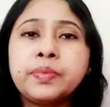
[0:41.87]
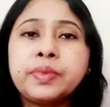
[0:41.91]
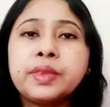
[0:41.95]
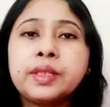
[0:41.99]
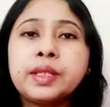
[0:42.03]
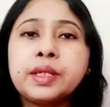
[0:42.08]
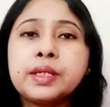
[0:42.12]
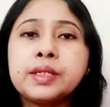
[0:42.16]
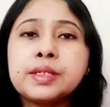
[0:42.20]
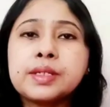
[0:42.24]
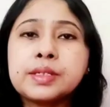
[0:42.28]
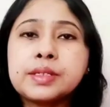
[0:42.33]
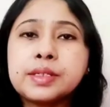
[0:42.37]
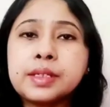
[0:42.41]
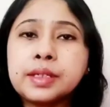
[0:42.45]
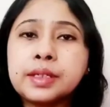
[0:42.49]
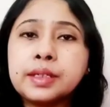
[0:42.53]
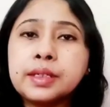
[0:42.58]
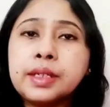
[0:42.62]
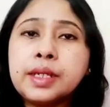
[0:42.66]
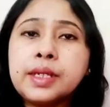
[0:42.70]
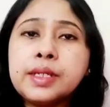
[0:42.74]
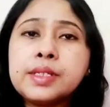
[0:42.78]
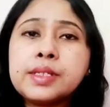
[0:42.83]
The
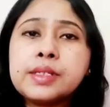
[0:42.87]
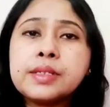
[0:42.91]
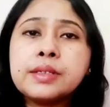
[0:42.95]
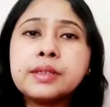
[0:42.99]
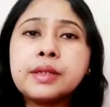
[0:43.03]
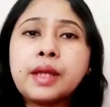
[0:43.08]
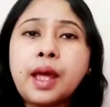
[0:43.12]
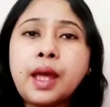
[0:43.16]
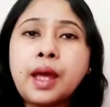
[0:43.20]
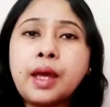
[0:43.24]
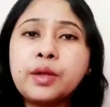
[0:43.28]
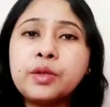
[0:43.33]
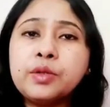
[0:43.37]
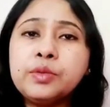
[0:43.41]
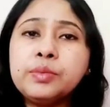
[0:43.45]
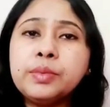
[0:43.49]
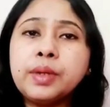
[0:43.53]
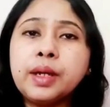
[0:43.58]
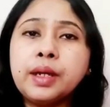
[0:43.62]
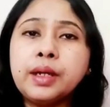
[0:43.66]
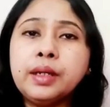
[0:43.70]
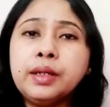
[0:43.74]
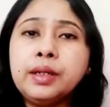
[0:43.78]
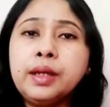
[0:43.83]
signature
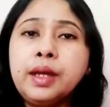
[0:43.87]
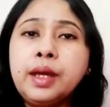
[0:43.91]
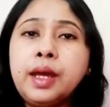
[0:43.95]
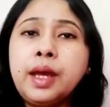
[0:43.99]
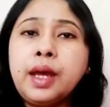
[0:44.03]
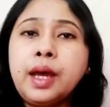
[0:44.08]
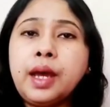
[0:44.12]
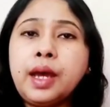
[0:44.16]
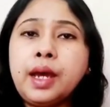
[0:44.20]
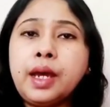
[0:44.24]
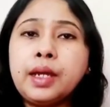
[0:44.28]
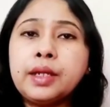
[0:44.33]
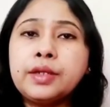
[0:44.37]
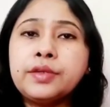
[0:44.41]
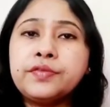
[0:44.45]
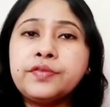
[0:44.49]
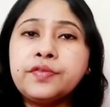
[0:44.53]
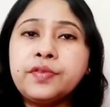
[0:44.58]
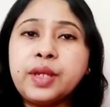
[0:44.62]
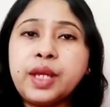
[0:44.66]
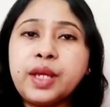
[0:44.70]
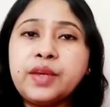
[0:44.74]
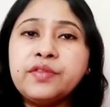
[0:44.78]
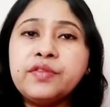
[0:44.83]
aroma and
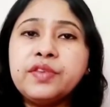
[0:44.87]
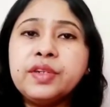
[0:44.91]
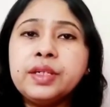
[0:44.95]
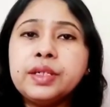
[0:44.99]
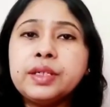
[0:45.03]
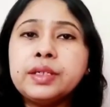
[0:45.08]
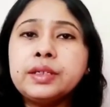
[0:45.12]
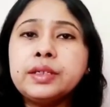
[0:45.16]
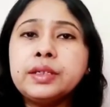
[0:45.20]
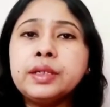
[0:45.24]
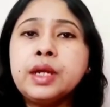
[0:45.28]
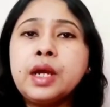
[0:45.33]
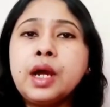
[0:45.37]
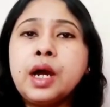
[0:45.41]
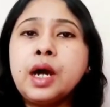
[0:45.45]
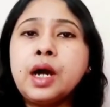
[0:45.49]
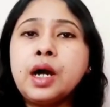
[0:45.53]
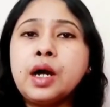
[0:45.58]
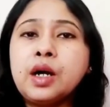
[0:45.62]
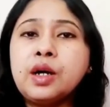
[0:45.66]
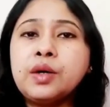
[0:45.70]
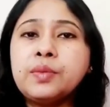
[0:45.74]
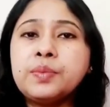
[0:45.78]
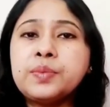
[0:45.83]
flavor
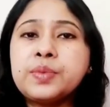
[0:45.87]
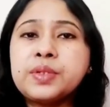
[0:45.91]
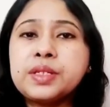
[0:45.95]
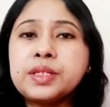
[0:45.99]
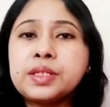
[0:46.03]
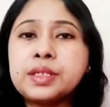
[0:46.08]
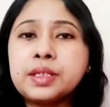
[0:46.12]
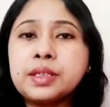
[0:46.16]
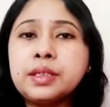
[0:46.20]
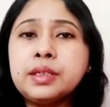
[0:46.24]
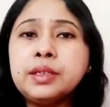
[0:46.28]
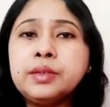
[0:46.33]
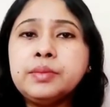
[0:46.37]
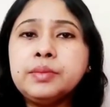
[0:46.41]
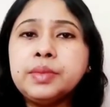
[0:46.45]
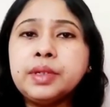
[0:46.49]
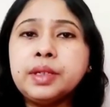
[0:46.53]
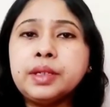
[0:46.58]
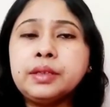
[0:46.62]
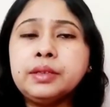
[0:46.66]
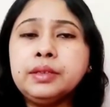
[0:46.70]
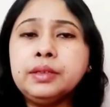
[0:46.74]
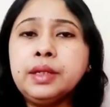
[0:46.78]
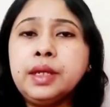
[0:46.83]
of
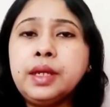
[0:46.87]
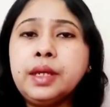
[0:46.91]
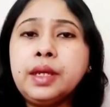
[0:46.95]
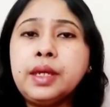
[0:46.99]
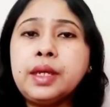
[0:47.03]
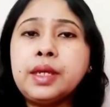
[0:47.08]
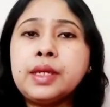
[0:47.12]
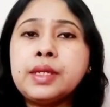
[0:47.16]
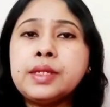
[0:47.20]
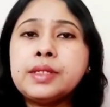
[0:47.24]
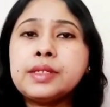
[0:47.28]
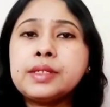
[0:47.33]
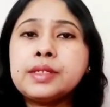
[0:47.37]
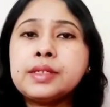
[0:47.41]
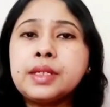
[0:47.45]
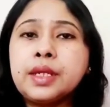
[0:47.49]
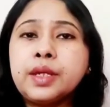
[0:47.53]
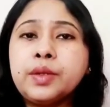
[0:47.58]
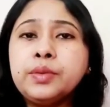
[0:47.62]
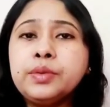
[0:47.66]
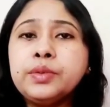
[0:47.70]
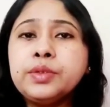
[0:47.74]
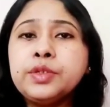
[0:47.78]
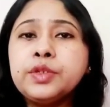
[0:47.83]
cinnamon is
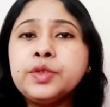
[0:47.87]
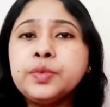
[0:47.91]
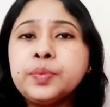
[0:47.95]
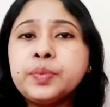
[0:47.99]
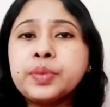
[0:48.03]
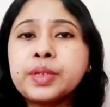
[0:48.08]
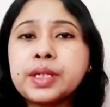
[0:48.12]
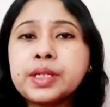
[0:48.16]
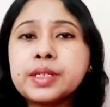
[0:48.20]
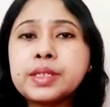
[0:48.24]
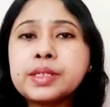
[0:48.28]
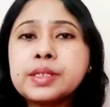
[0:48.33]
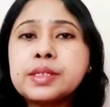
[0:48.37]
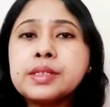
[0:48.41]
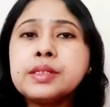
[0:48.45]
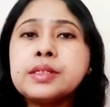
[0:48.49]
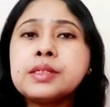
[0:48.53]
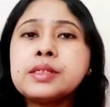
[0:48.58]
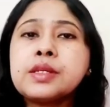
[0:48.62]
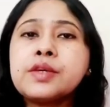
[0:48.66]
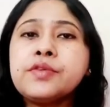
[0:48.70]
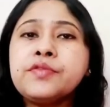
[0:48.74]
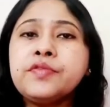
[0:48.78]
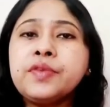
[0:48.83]
due to
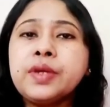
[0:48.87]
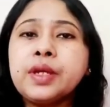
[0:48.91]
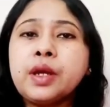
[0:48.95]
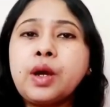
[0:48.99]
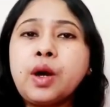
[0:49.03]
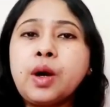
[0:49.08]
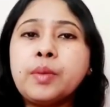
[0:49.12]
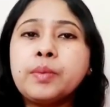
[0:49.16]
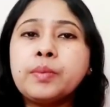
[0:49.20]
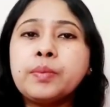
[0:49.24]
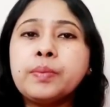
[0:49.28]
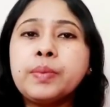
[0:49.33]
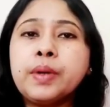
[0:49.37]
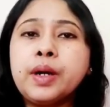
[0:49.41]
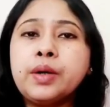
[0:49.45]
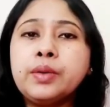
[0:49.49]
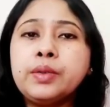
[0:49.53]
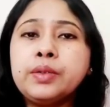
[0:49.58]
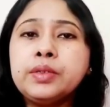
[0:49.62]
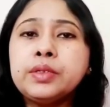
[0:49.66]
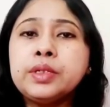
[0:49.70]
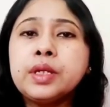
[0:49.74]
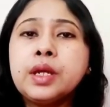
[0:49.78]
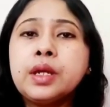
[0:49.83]
presence of a
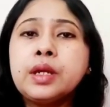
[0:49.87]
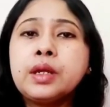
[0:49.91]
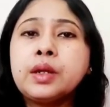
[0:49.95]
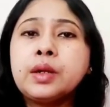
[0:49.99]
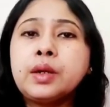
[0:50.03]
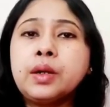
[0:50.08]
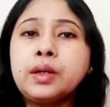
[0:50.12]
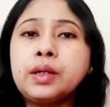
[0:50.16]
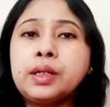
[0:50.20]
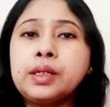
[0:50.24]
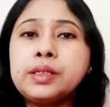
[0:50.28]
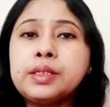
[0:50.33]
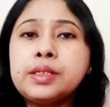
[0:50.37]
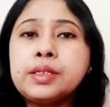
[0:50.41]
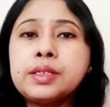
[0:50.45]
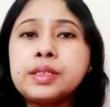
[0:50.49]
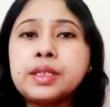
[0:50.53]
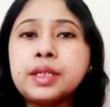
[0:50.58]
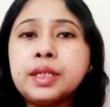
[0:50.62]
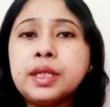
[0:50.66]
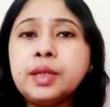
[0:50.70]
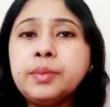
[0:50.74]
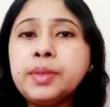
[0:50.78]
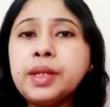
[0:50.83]
compound called
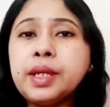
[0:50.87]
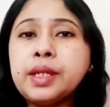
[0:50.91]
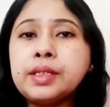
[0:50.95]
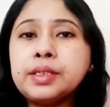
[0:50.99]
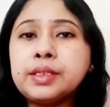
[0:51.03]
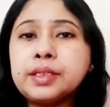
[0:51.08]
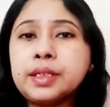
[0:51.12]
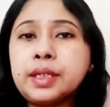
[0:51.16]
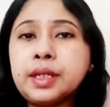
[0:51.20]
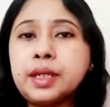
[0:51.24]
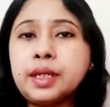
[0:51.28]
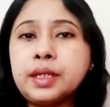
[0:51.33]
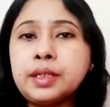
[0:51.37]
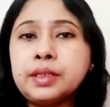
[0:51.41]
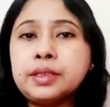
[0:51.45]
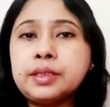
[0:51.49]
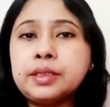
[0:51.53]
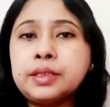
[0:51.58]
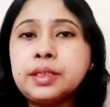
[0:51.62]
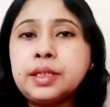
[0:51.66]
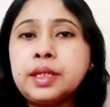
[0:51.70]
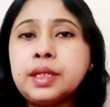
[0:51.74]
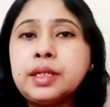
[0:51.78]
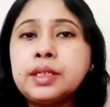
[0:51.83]

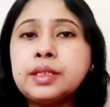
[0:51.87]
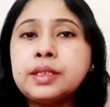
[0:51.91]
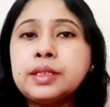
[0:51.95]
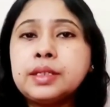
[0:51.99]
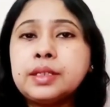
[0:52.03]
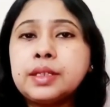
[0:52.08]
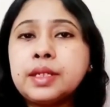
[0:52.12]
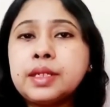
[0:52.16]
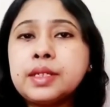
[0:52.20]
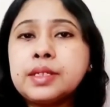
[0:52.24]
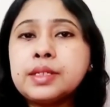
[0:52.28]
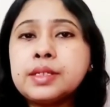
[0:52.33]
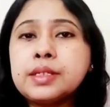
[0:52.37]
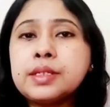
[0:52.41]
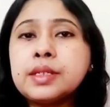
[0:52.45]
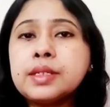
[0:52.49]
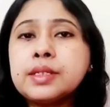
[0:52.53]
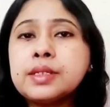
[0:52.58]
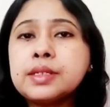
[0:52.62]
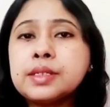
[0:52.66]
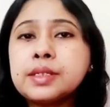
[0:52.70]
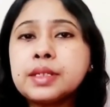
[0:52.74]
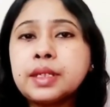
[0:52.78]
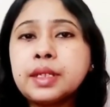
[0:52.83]
cinnamaldehyde. This
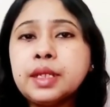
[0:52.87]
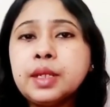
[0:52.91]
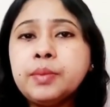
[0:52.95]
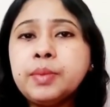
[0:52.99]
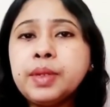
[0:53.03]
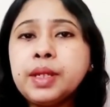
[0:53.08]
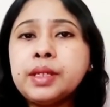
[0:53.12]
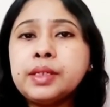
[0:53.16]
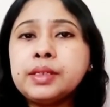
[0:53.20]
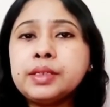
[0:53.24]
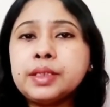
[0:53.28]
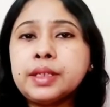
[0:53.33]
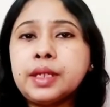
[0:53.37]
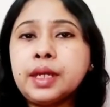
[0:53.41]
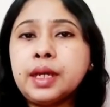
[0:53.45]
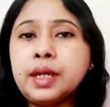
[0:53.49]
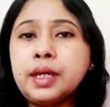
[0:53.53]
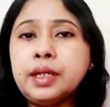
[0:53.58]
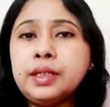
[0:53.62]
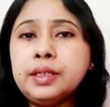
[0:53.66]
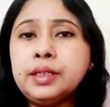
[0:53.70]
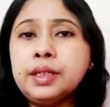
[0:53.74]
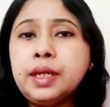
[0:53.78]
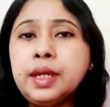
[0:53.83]

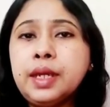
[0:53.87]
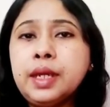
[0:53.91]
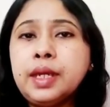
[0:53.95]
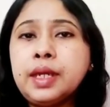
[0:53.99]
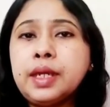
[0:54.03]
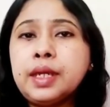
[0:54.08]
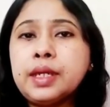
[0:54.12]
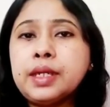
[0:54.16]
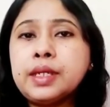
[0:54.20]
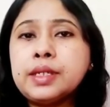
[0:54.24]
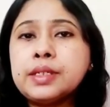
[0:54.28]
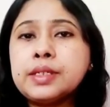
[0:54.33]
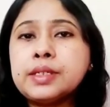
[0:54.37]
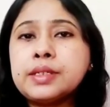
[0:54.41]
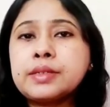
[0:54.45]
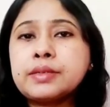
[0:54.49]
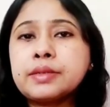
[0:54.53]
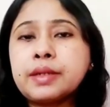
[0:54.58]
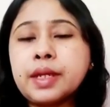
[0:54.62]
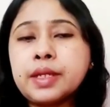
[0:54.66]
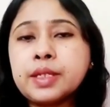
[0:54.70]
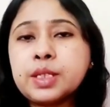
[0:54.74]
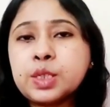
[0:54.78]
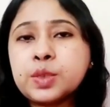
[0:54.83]
cinnamaldehyde is
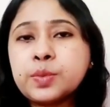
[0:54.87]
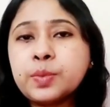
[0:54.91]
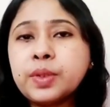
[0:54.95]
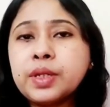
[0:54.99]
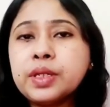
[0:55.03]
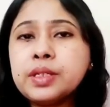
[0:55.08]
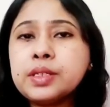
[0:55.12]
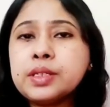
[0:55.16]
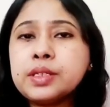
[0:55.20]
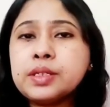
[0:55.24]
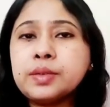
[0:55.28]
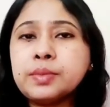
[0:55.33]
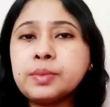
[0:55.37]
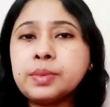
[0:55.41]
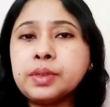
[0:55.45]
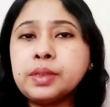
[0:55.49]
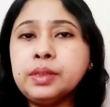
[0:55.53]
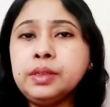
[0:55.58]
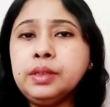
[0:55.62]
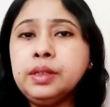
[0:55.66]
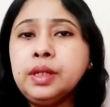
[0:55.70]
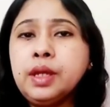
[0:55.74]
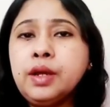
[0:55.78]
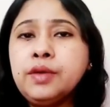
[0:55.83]

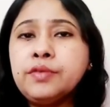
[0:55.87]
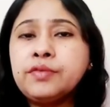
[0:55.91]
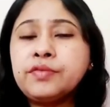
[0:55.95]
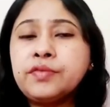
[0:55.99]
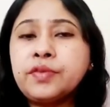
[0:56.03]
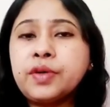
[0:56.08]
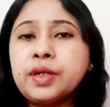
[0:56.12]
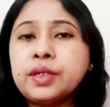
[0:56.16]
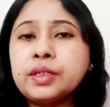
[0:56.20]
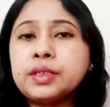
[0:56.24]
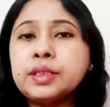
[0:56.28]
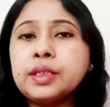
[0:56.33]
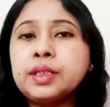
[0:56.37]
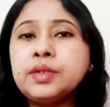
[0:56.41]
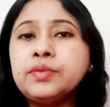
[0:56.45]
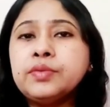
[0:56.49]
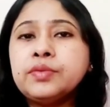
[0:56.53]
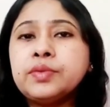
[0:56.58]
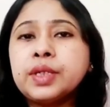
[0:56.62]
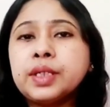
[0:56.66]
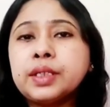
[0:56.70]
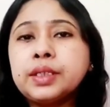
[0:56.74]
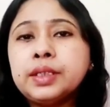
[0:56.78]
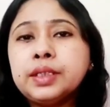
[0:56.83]
responsible for the
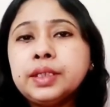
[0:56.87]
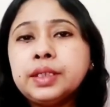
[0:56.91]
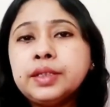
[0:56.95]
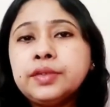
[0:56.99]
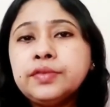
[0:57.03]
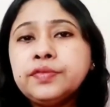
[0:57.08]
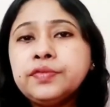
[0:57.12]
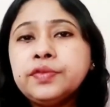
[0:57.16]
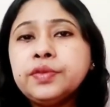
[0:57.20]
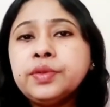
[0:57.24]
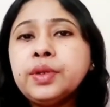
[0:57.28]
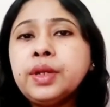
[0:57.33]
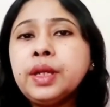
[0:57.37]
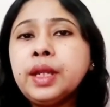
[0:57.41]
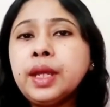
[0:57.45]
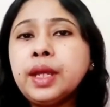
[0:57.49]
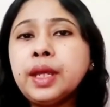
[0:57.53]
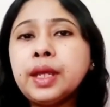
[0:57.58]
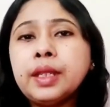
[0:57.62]
wonderful